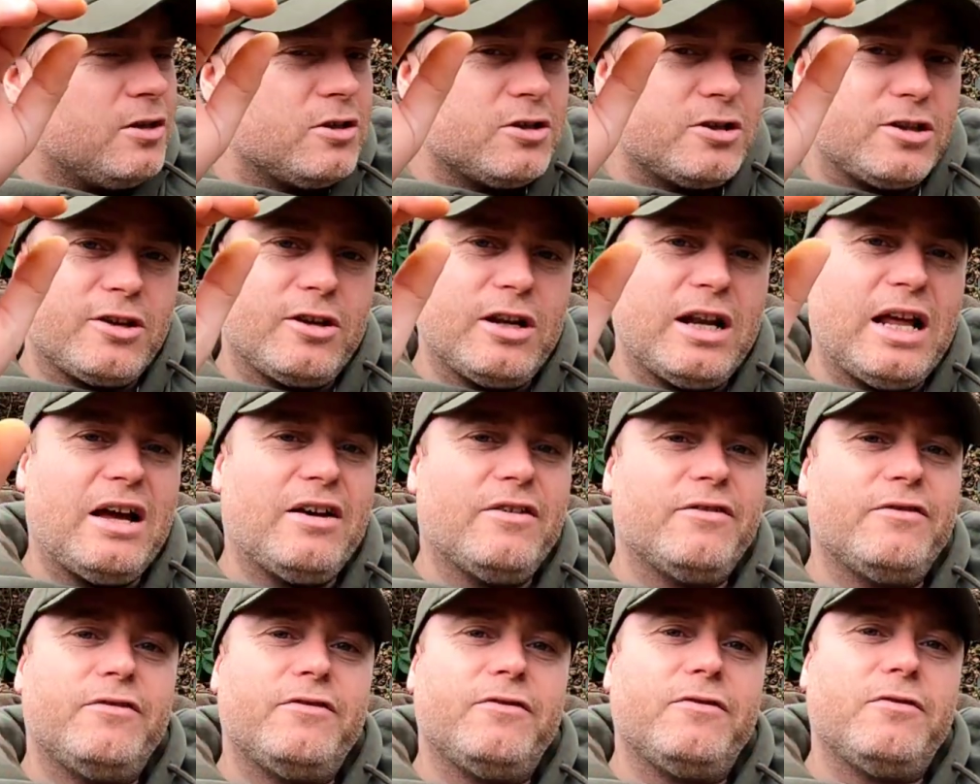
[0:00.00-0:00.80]
So you'll
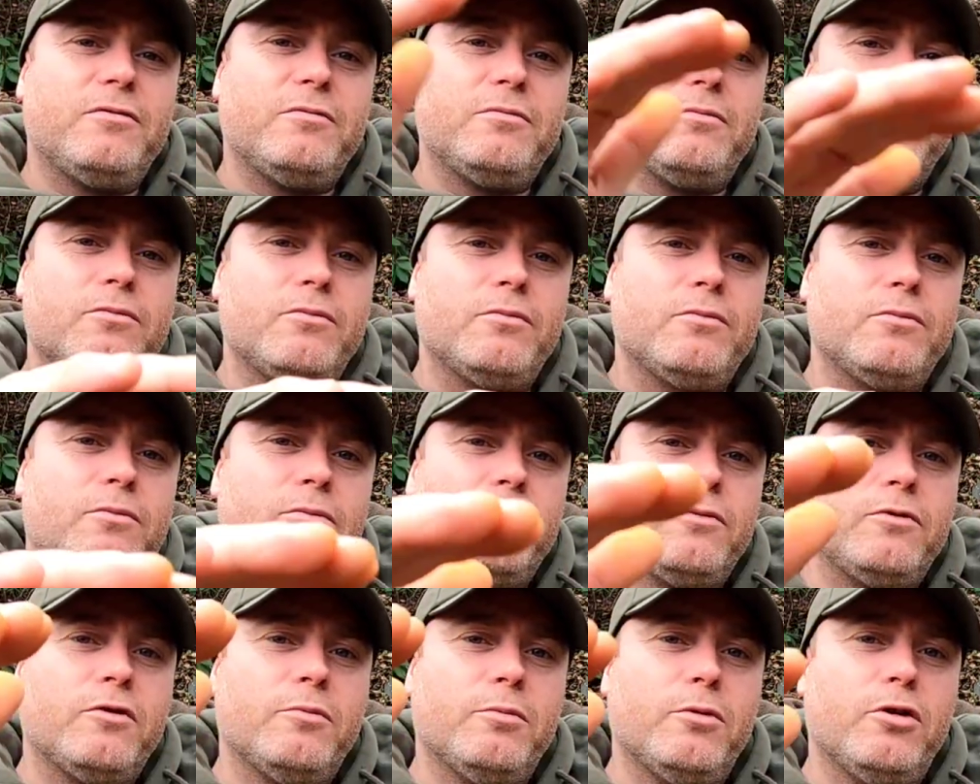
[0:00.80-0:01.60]
have
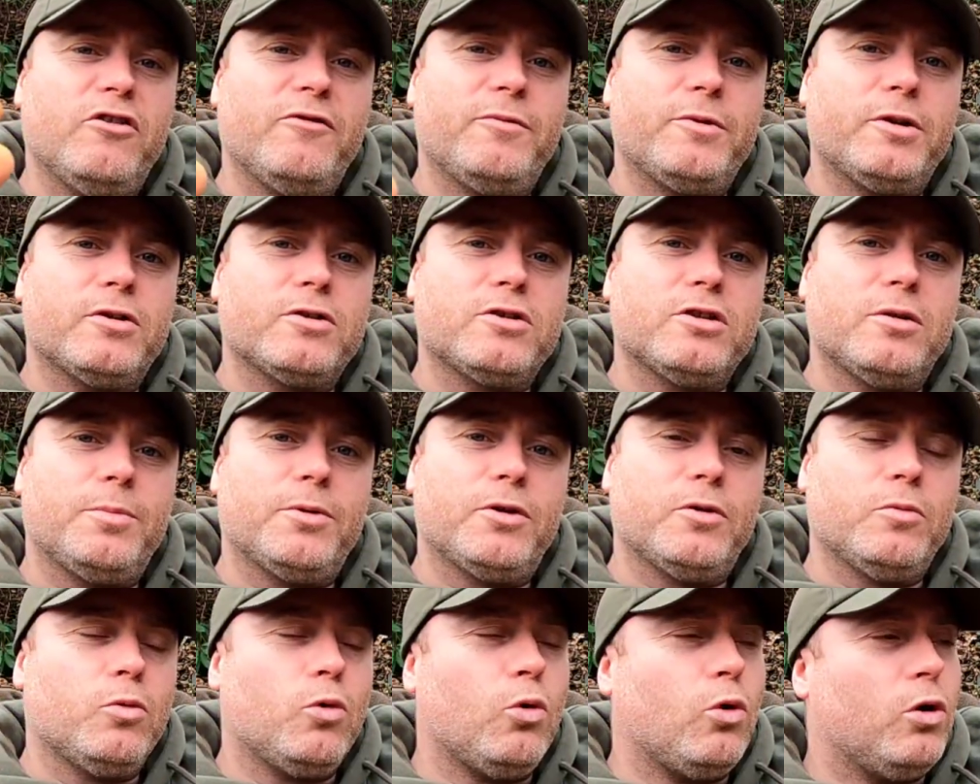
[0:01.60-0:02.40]
the movement on top
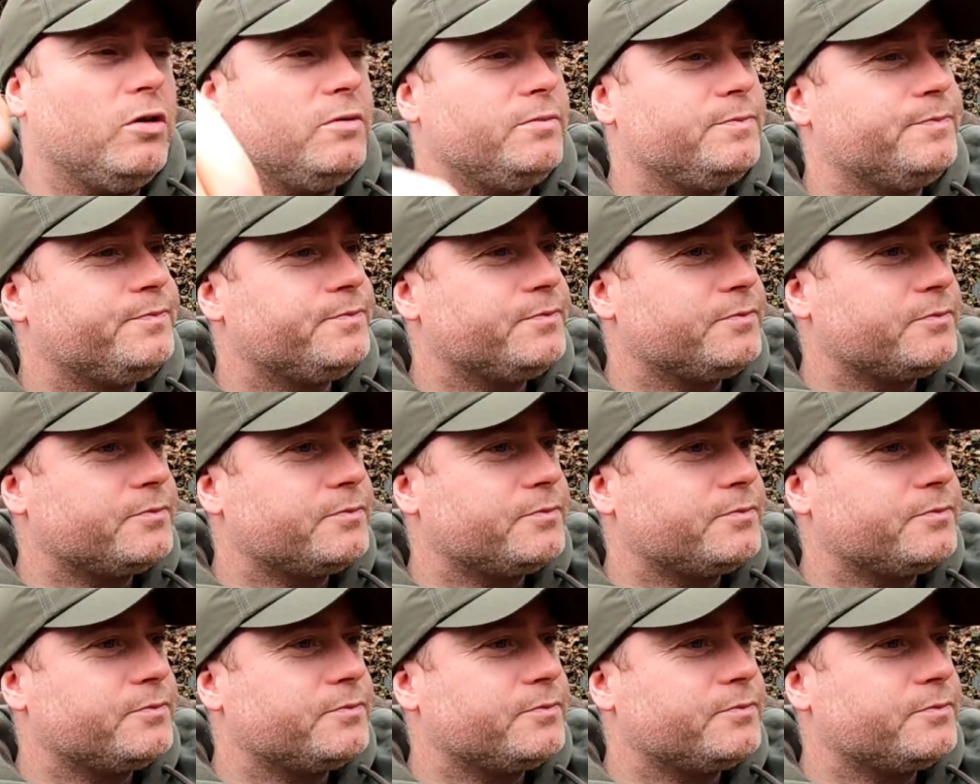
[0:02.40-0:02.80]
of the water.